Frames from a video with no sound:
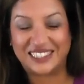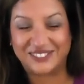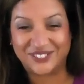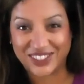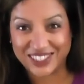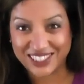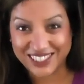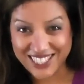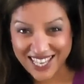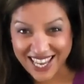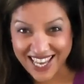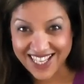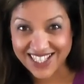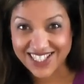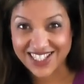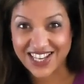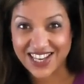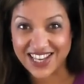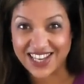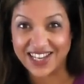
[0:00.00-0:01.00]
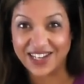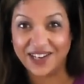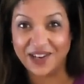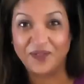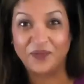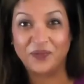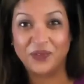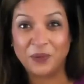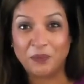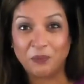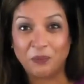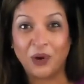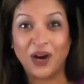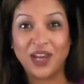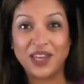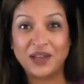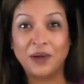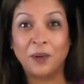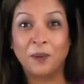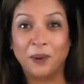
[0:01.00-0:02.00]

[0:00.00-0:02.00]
I dare say it, the brachial